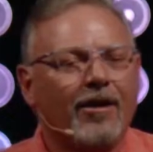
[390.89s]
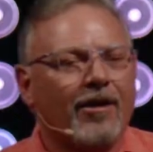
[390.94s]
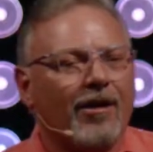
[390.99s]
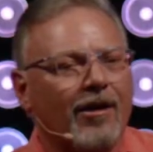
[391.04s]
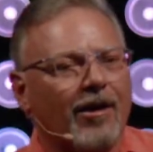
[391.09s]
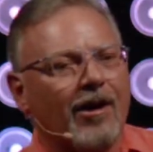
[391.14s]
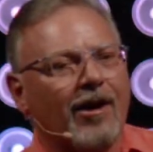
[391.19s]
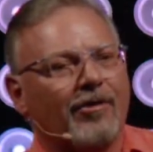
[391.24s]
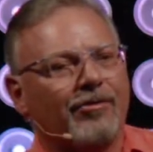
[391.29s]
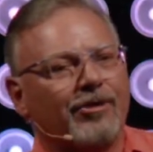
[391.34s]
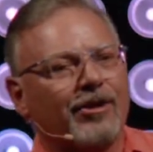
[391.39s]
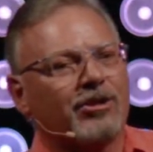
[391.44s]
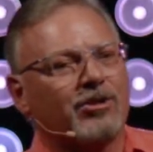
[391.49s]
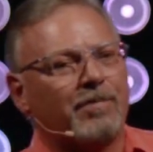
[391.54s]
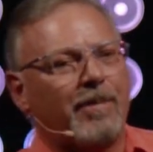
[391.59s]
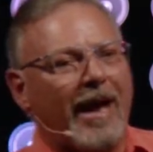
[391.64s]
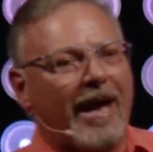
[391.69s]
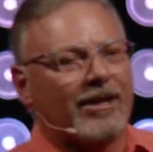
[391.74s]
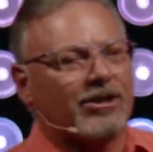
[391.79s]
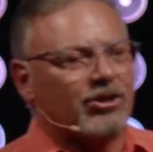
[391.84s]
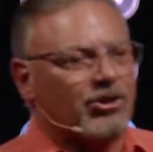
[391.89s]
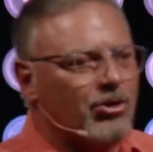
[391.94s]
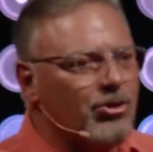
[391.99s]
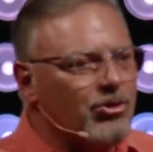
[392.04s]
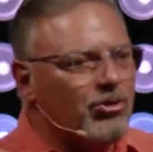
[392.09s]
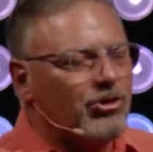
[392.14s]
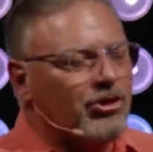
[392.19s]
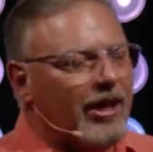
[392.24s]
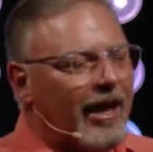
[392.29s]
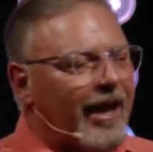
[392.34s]
uh, this past
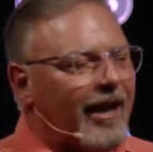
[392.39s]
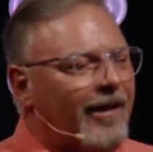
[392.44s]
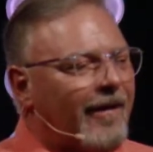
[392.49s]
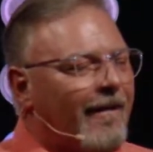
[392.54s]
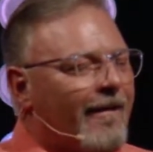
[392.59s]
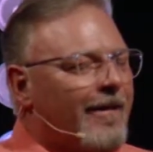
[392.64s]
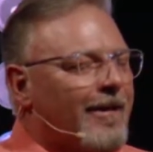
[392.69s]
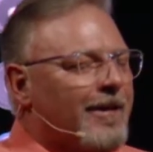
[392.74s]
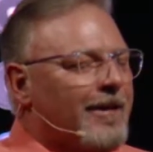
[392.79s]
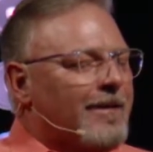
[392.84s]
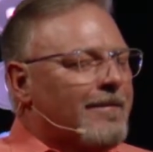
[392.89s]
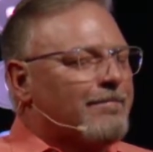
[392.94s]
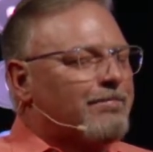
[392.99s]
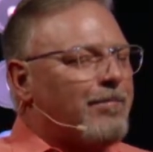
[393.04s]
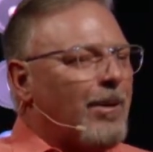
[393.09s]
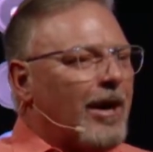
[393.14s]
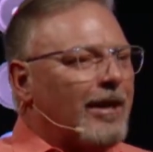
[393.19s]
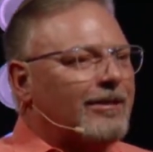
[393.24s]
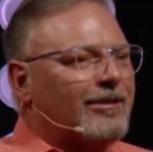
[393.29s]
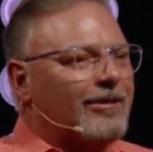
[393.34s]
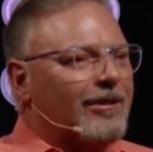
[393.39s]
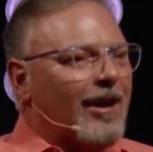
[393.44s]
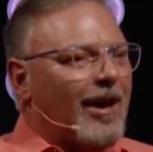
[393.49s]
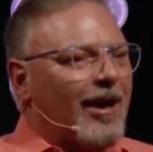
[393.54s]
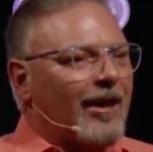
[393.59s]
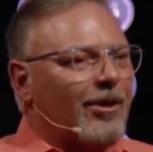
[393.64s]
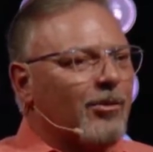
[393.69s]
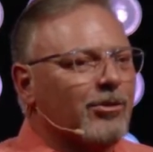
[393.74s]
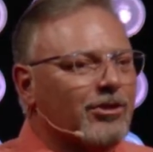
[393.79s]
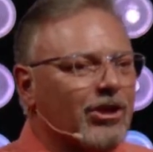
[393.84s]
tuesday but
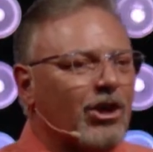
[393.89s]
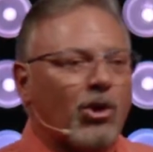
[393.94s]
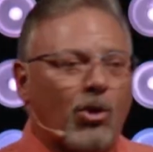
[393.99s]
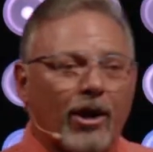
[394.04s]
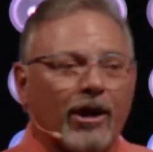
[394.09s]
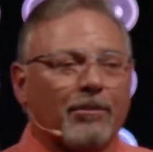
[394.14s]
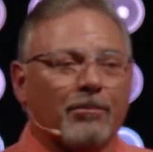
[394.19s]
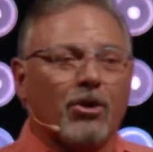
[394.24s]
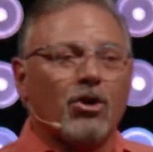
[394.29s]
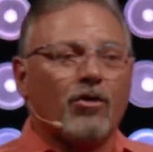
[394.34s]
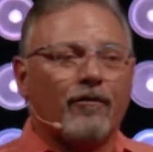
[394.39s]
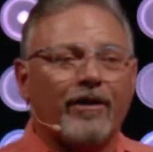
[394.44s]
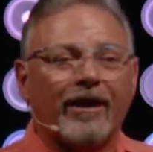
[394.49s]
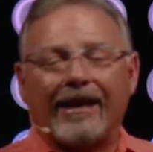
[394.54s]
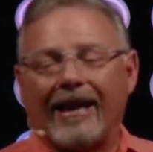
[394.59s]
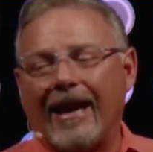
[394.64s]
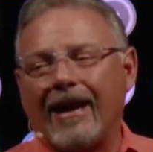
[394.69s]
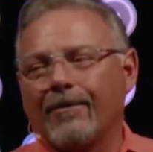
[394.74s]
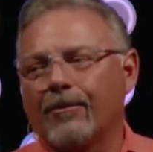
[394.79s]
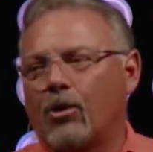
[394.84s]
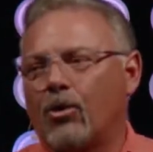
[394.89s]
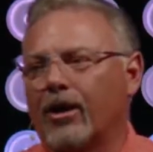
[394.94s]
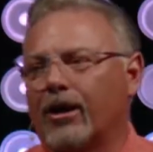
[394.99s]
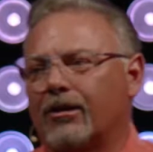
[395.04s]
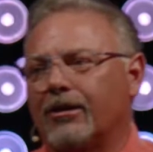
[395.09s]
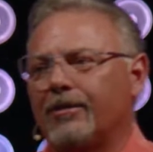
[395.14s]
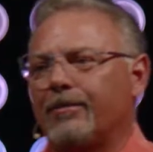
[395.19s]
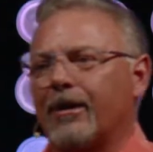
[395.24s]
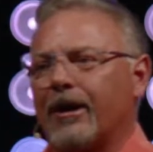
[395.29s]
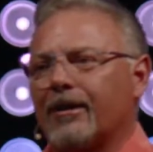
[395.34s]
uh, it was a quick move it came
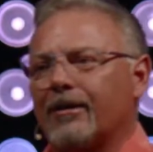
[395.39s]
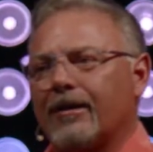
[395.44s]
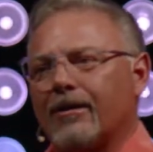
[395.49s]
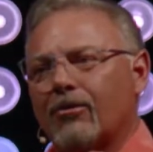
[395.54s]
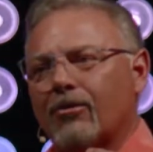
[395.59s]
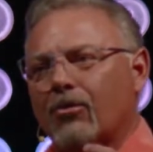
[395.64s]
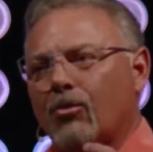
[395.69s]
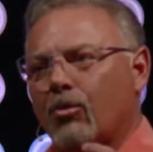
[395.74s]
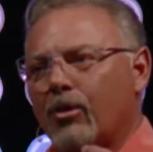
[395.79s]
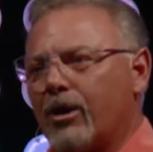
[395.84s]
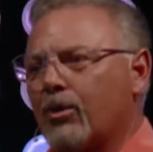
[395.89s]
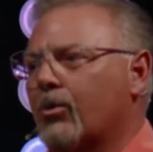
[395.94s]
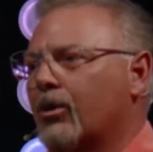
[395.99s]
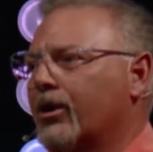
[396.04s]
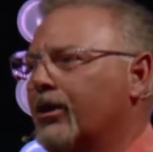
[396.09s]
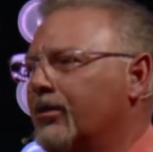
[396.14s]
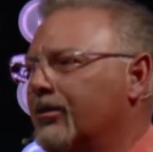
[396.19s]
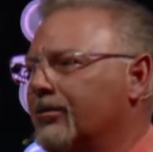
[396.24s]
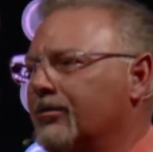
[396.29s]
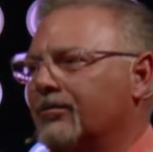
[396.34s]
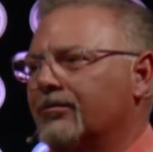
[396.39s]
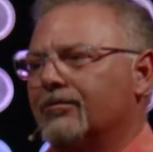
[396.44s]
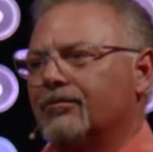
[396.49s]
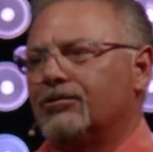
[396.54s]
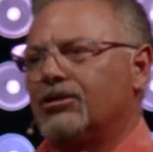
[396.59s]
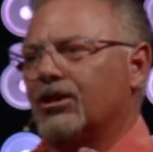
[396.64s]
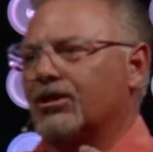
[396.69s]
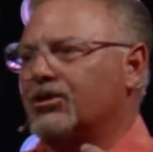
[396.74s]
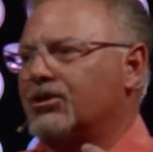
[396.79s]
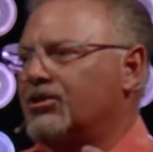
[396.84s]
quickly but we were
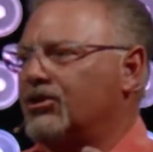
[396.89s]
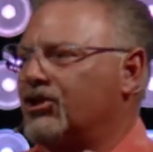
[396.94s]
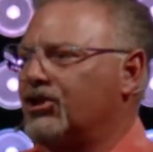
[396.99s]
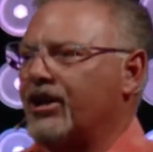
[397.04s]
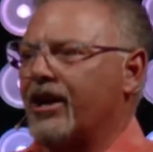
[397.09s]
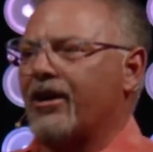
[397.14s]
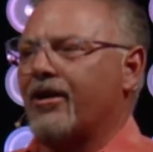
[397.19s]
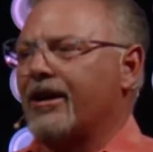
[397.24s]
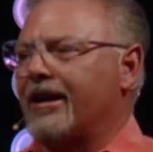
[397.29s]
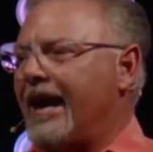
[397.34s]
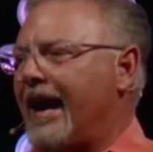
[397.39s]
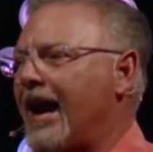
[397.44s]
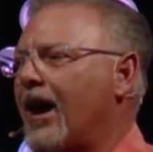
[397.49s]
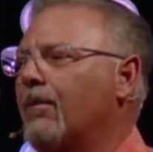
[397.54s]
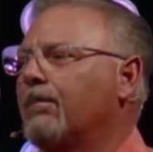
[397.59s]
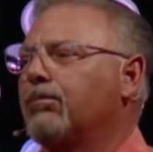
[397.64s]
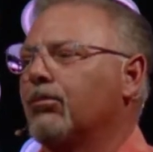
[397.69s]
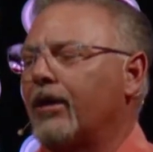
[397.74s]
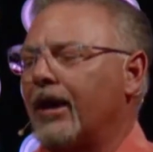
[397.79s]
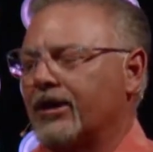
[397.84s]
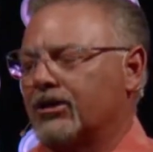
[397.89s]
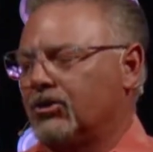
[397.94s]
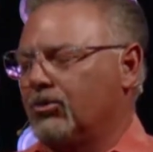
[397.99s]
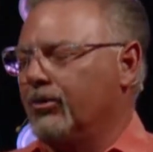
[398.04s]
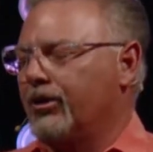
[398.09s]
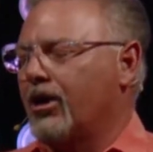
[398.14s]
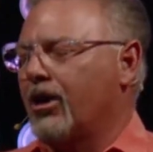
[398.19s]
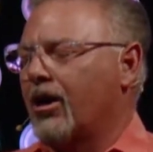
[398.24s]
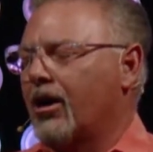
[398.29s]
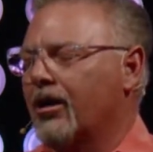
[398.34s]
just sharing how blessed
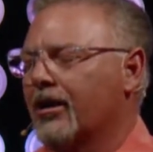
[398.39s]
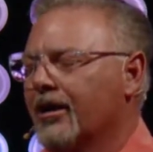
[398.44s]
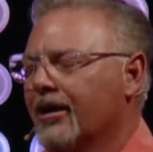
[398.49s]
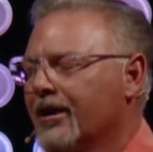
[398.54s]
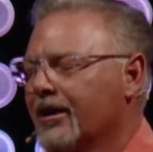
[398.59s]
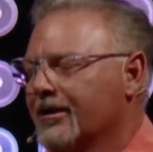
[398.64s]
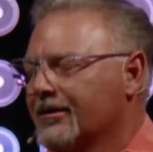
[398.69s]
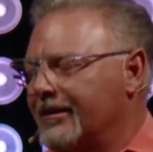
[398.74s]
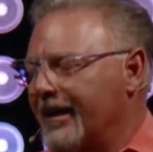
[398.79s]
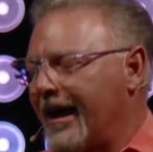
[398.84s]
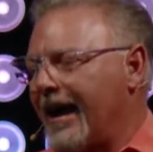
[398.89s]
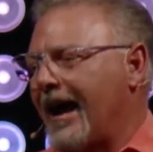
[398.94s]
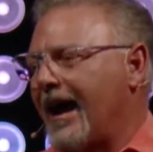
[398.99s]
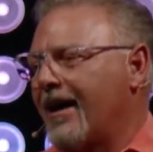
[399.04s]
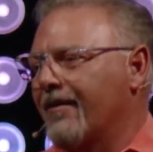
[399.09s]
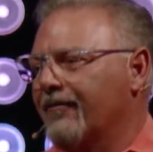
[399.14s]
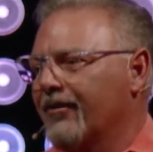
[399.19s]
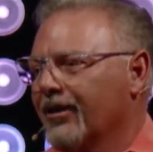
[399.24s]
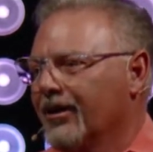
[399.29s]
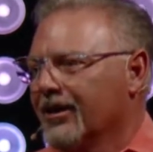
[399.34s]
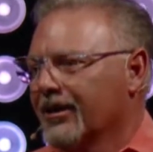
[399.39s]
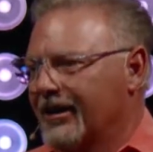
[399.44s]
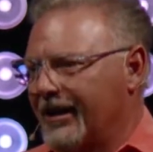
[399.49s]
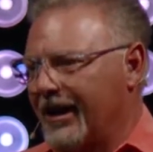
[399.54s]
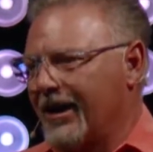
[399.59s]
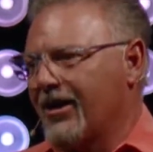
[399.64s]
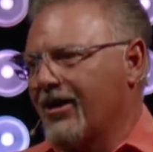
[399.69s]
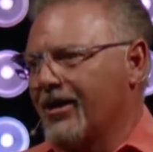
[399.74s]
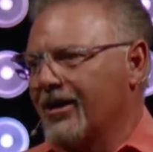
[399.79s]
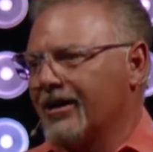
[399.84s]
we are to have
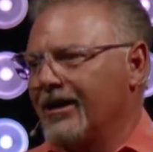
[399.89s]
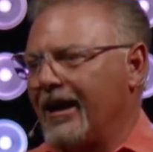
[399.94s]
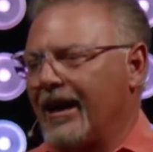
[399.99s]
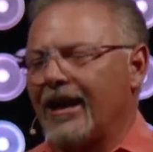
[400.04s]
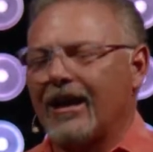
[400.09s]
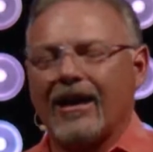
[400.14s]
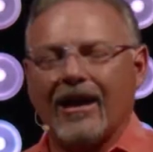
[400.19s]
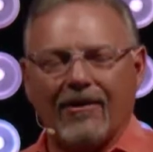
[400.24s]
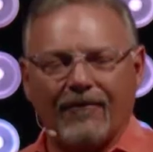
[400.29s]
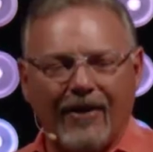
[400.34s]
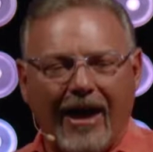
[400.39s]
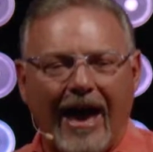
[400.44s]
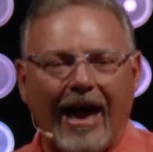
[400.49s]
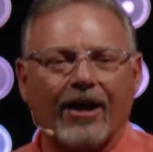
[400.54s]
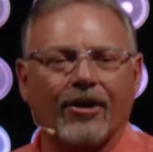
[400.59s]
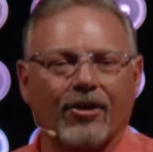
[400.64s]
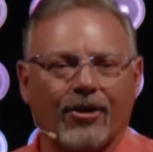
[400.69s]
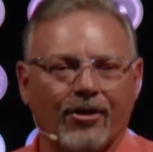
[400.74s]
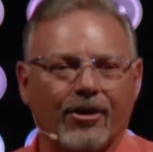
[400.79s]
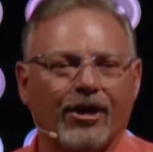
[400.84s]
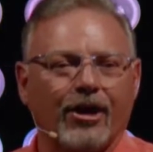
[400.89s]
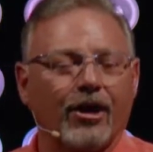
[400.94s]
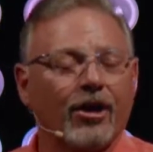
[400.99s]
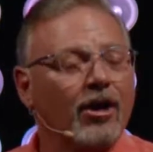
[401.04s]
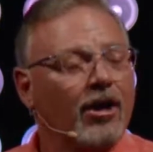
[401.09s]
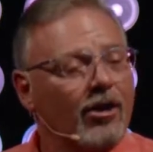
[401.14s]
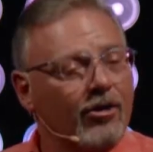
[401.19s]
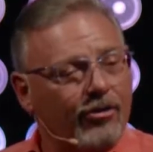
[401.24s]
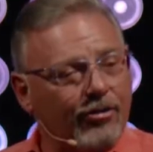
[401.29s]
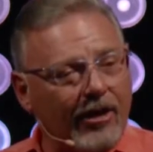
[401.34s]
Karen and have had her here.
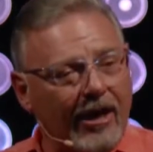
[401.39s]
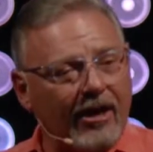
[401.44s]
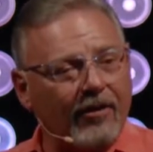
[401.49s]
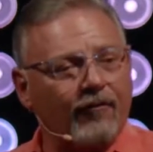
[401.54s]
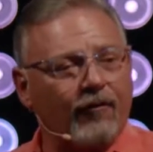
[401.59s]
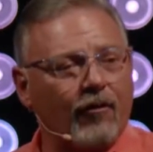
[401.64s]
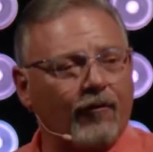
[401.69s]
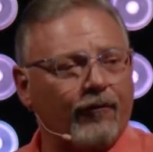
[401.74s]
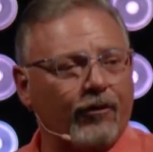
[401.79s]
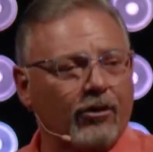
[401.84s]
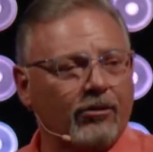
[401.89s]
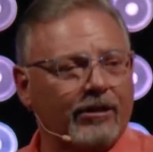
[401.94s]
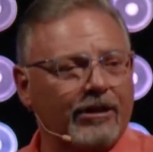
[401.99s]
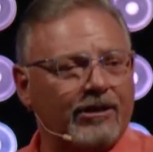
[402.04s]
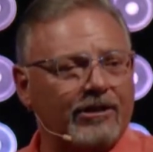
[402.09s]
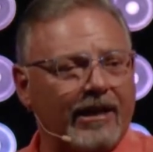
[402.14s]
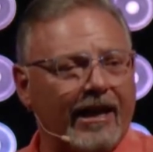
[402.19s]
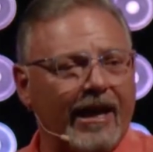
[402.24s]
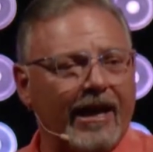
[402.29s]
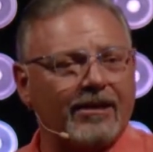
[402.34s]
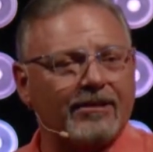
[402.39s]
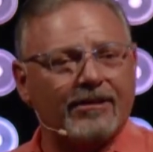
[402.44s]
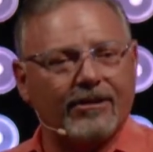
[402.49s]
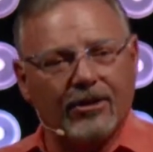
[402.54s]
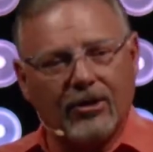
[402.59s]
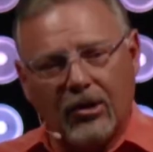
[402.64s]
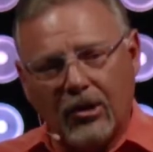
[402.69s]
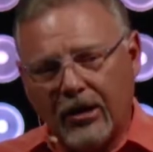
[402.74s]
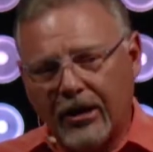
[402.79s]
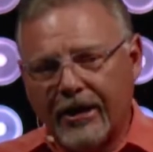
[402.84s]
Thankful for Lisa Ann
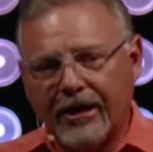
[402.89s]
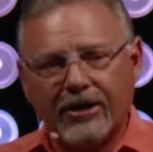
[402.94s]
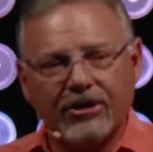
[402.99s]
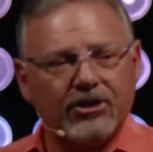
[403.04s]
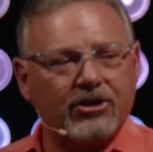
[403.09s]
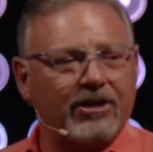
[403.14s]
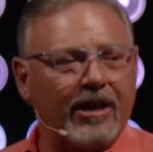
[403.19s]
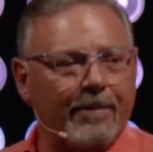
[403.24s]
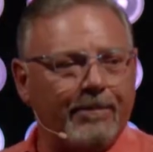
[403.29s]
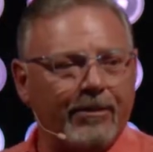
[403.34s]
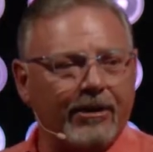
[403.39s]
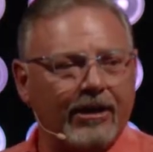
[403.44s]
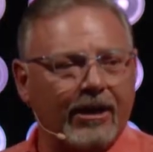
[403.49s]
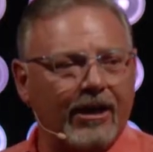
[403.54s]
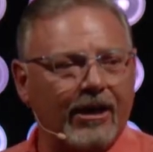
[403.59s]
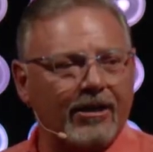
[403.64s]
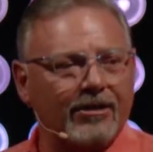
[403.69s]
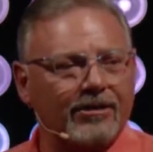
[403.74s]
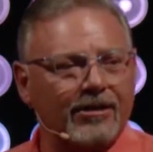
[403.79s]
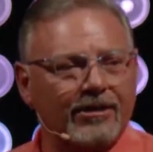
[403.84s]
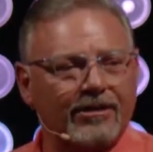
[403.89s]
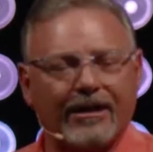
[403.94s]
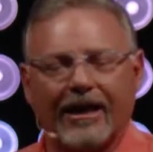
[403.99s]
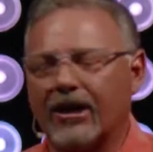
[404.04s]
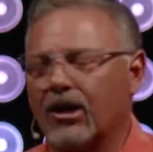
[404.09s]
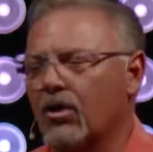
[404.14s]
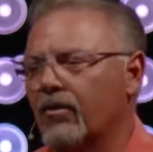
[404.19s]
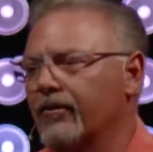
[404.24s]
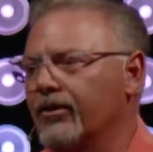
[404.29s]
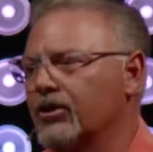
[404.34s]
Till stepping in to
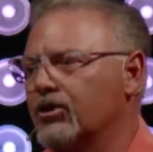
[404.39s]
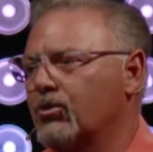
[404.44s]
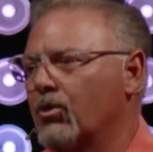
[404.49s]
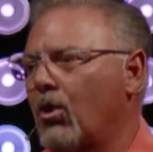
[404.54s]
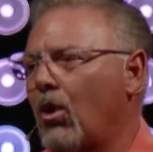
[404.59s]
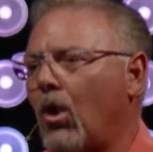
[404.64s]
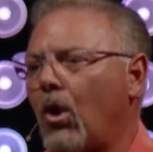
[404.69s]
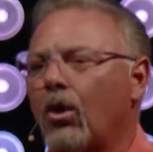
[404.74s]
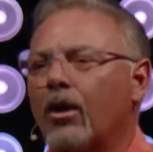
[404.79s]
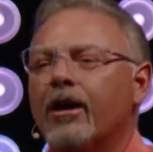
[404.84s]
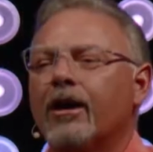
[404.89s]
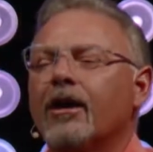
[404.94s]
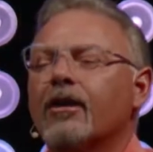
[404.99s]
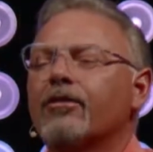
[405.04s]
take over this role.